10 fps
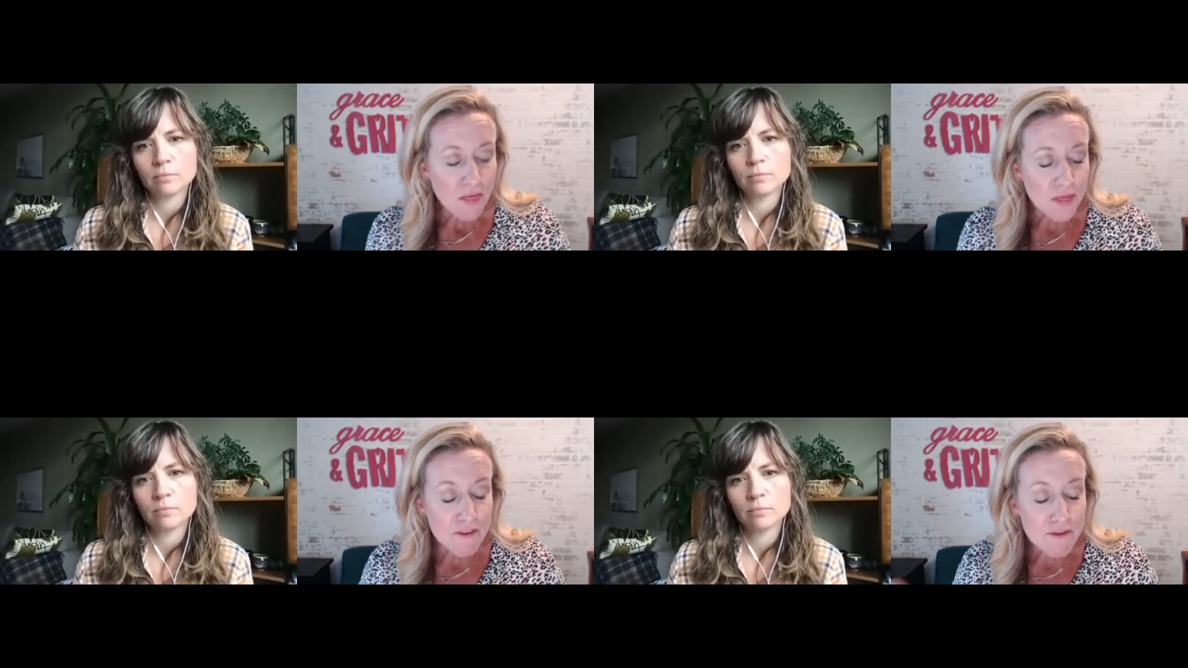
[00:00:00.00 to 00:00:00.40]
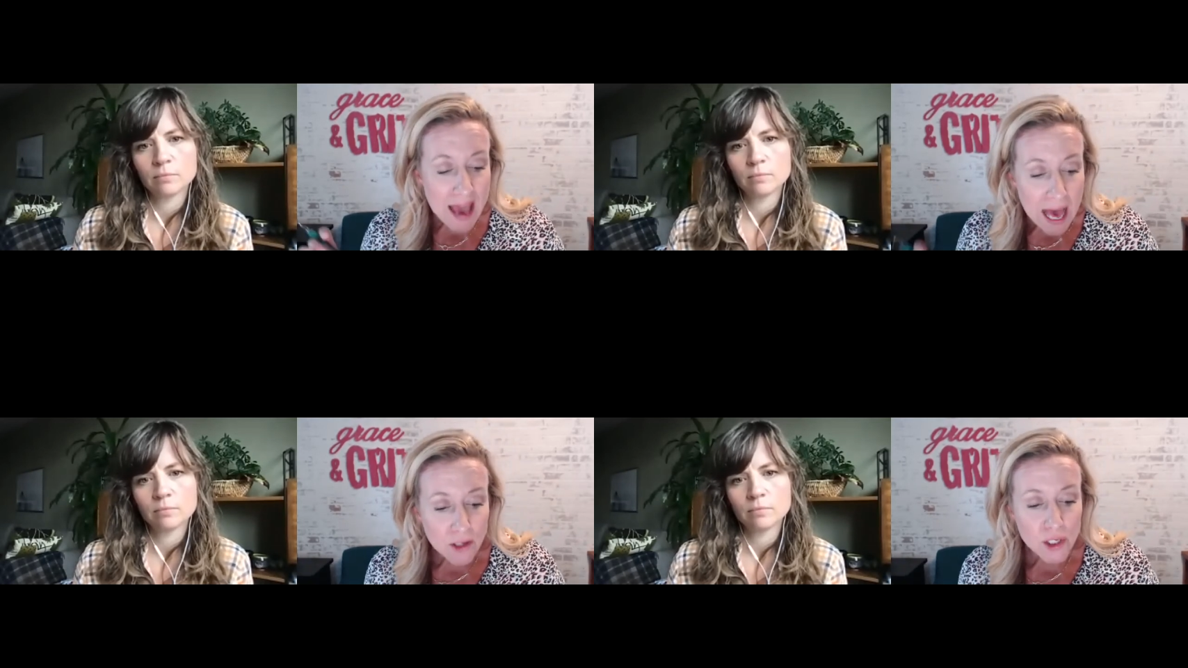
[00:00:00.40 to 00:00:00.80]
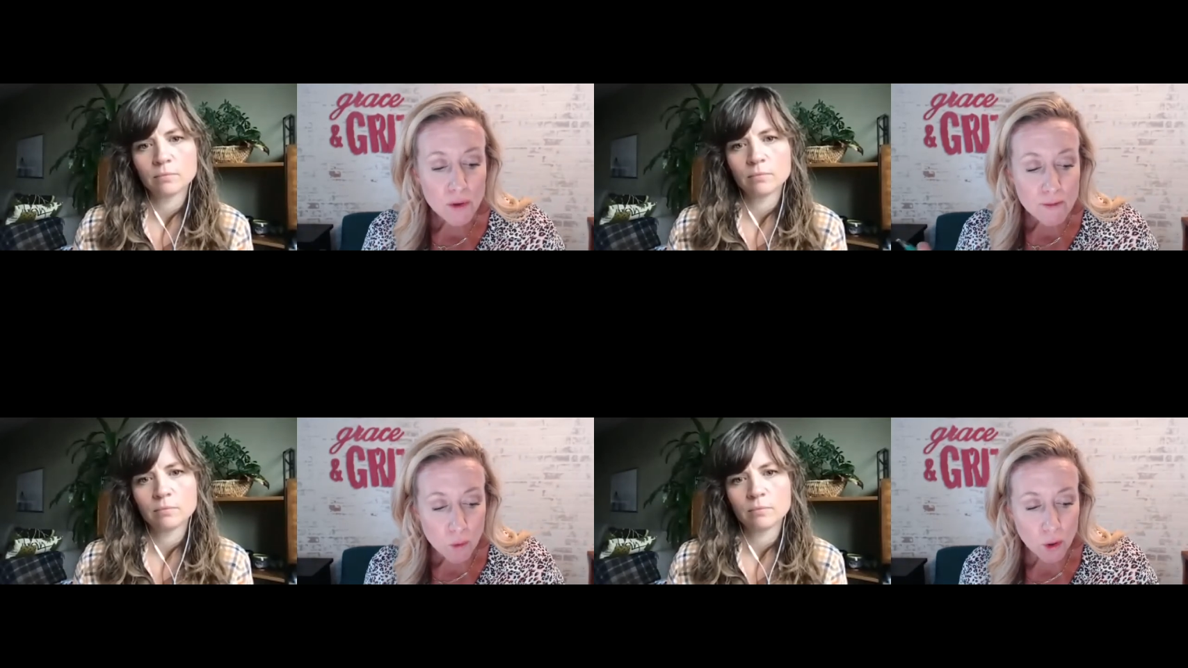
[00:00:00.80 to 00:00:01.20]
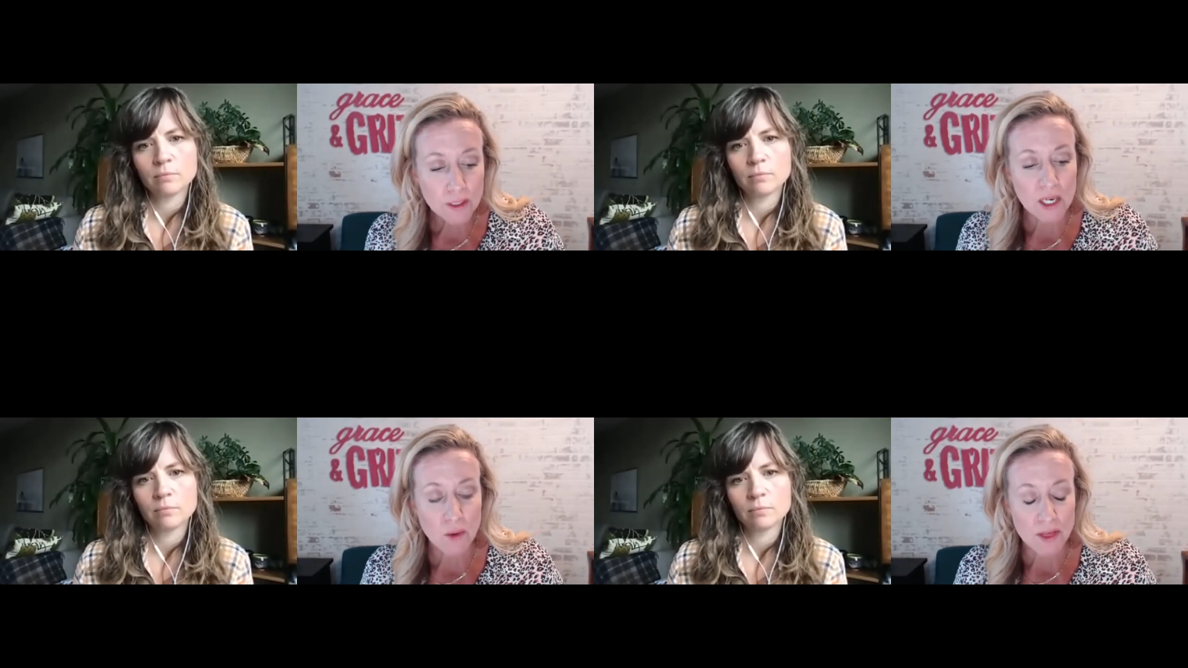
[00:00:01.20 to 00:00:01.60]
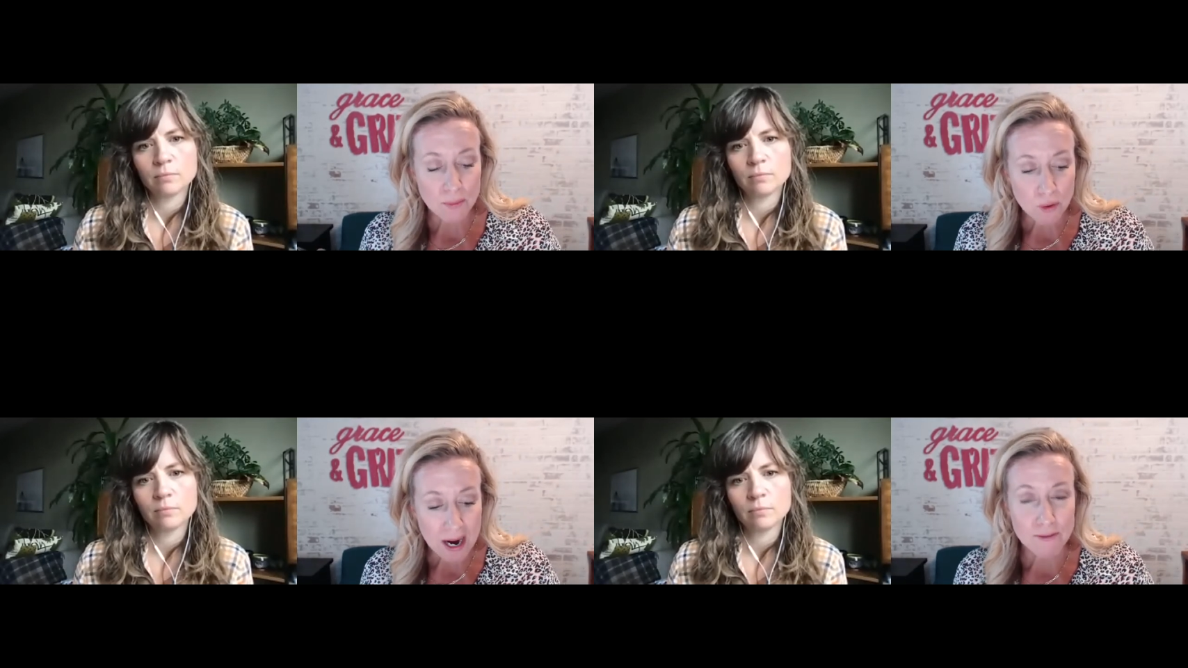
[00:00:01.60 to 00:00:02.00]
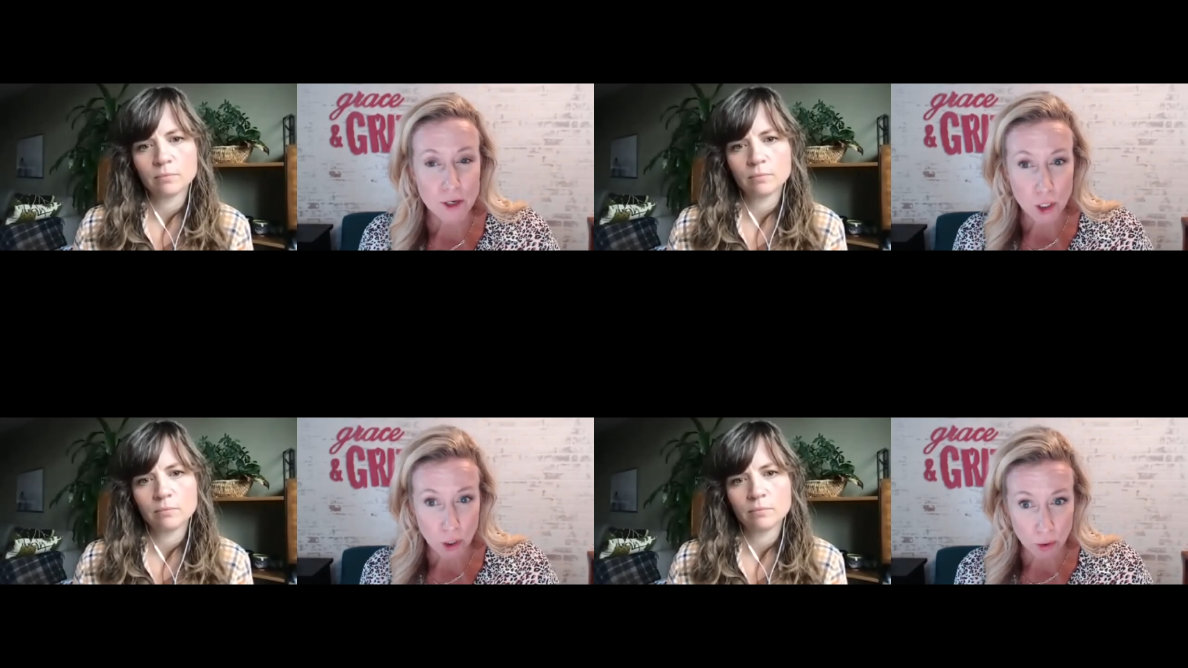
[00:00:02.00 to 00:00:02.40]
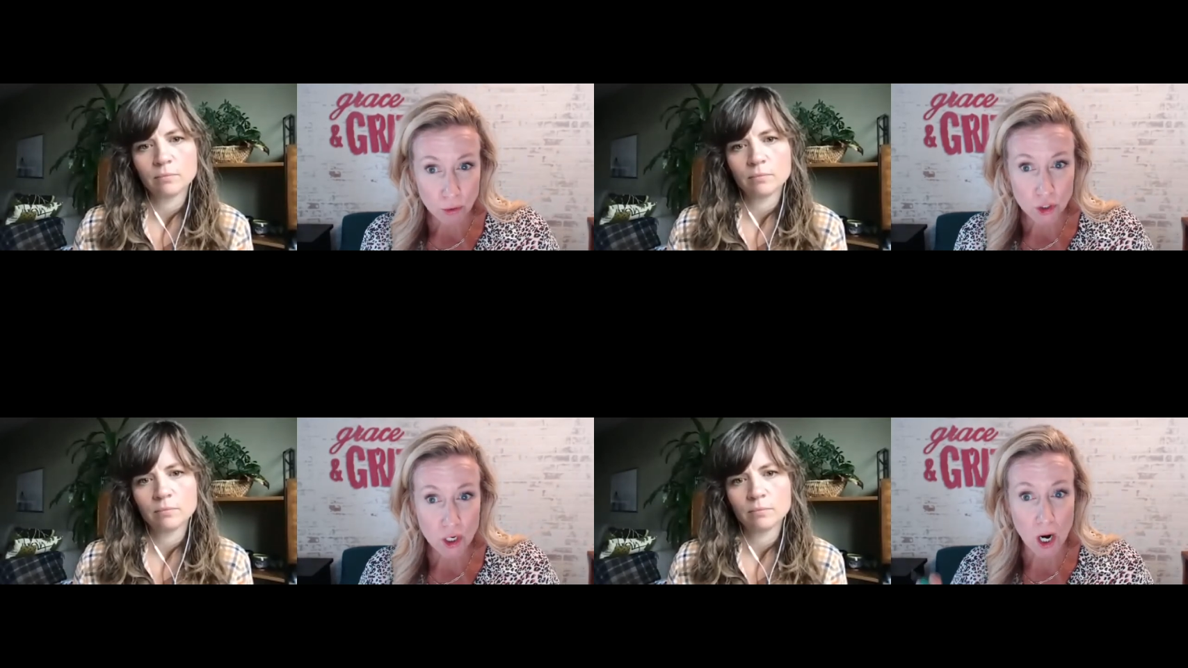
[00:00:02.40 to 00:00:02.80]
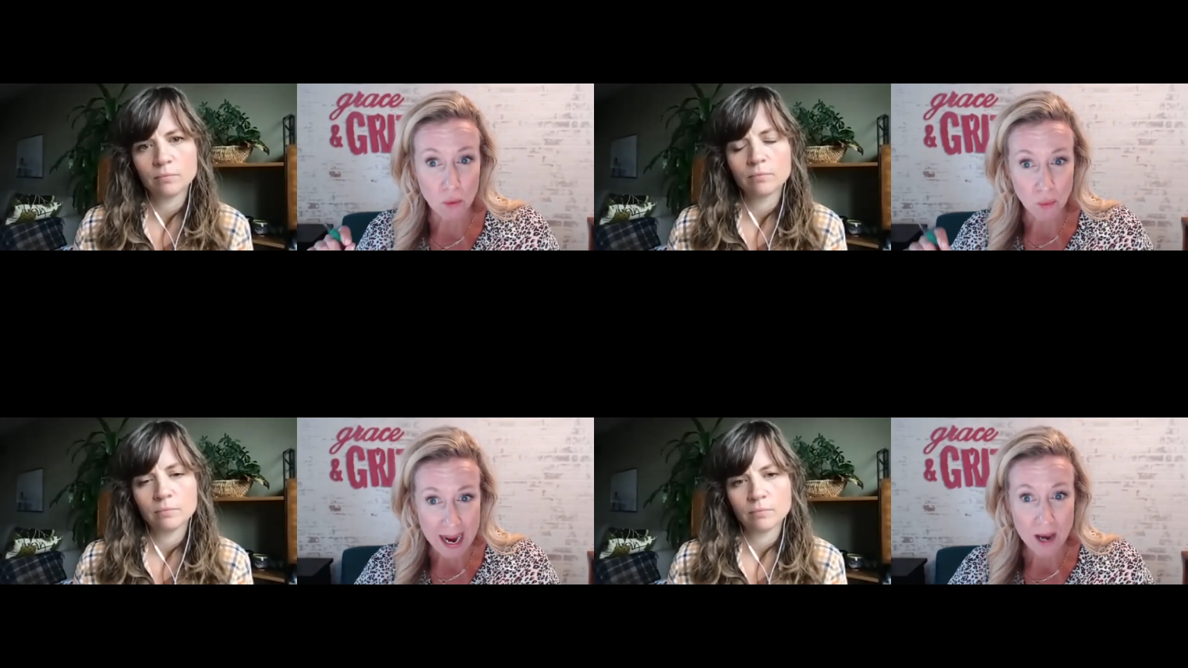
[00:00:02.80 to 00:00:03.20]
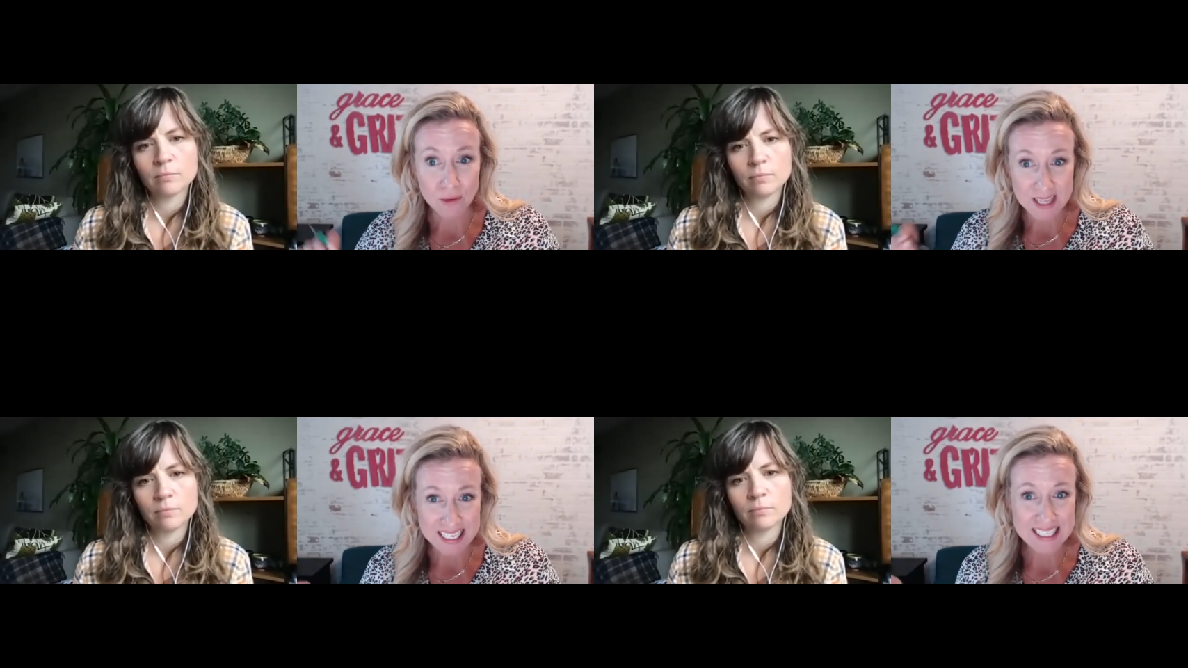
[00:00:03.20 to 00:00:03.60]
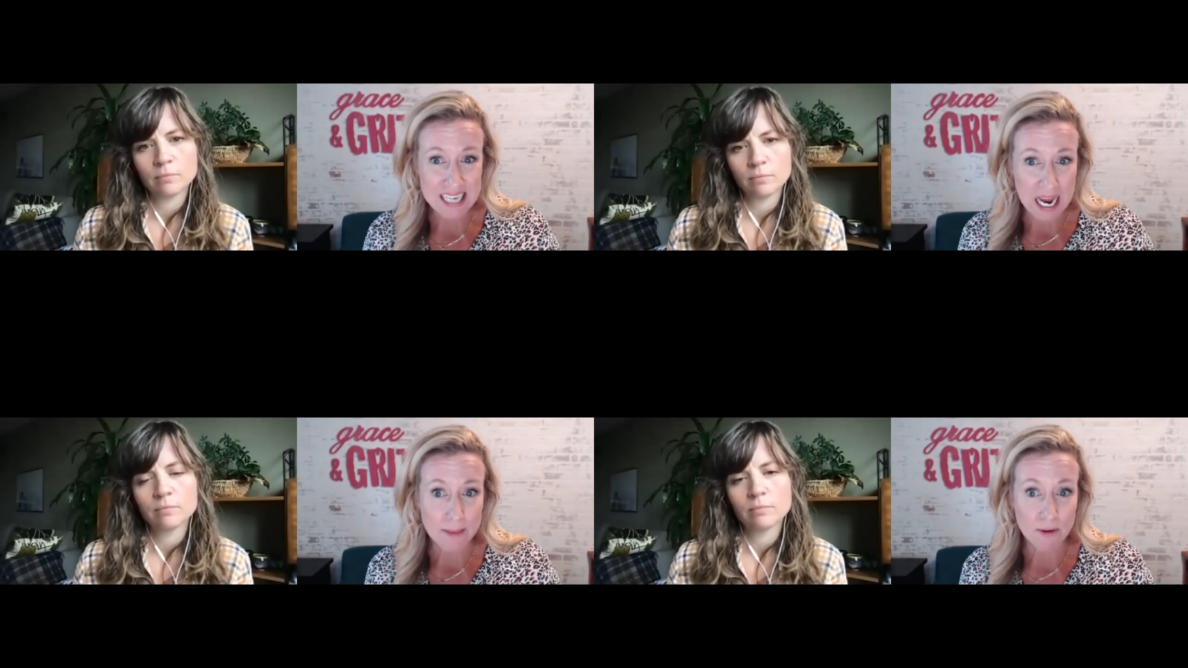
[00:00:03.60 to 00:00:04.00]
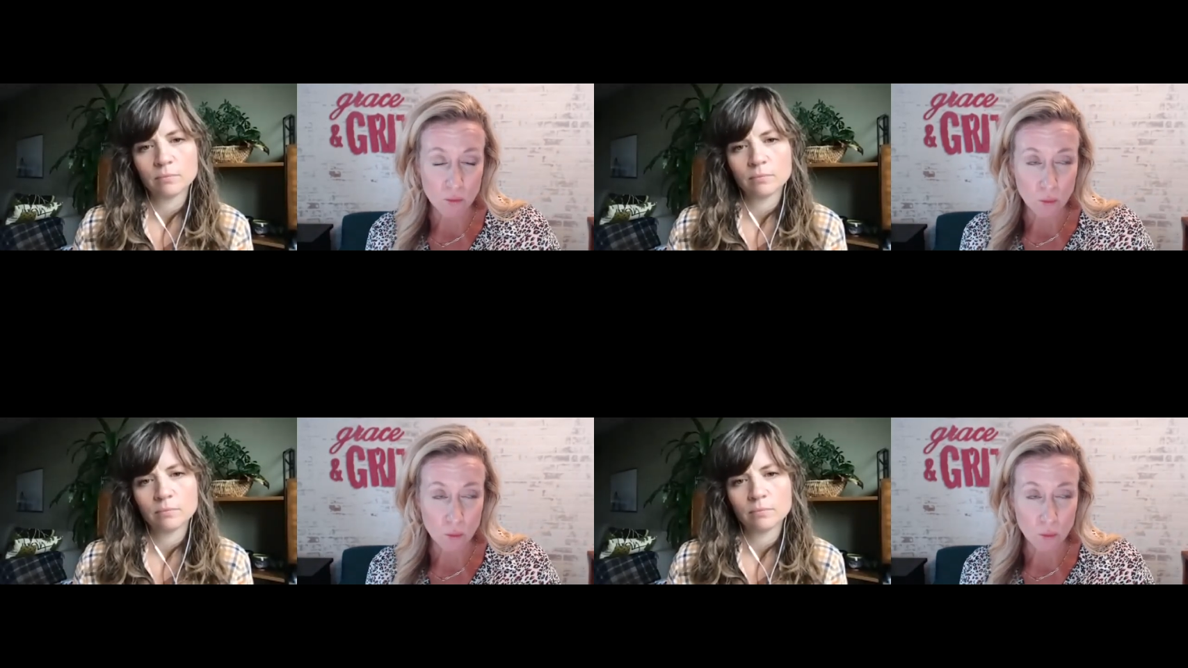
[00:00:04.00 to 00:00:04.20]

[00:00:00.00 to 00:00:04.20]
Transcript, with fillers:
Speaker 1: the value of working with a private coach around this type of